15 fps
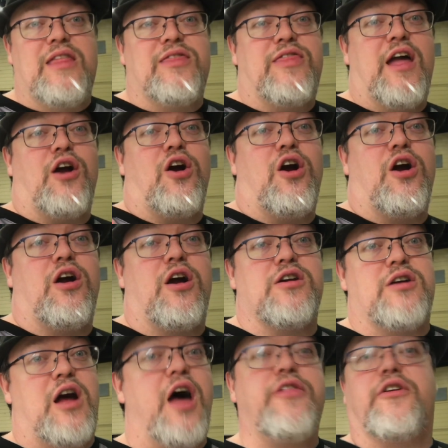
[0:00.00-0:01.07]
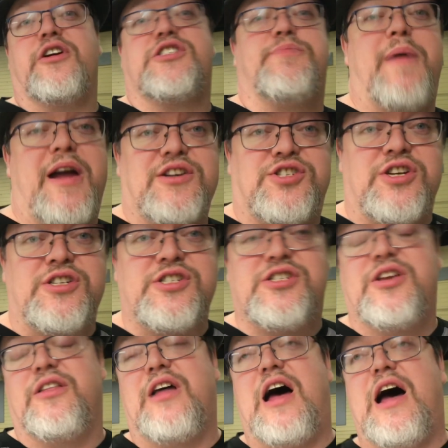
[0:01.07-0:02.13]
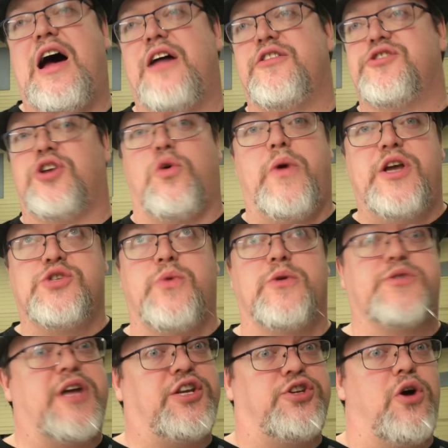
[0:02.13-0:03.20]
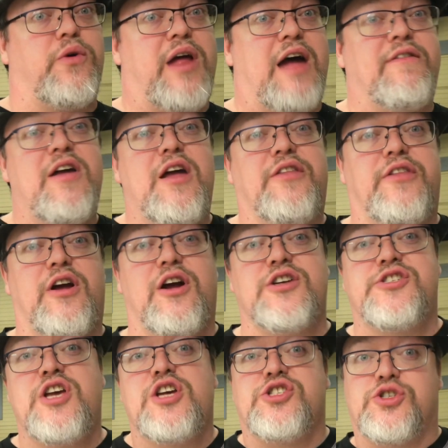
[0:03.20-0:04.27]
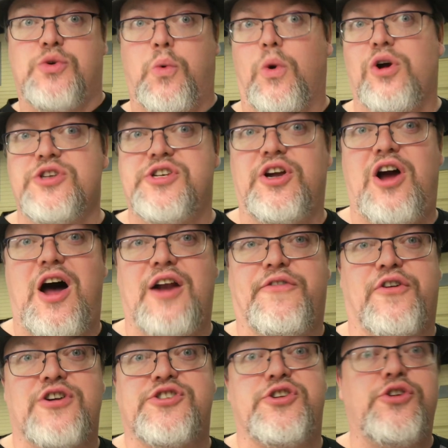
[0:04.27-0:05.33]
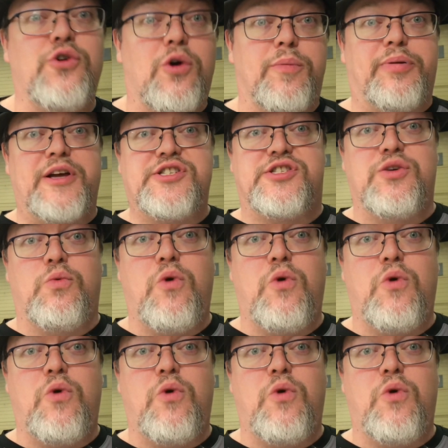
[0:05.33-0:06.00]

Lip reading: There are other expansions. There's a Queen's one, which I don't have. There's squirrels and conifers. You replace the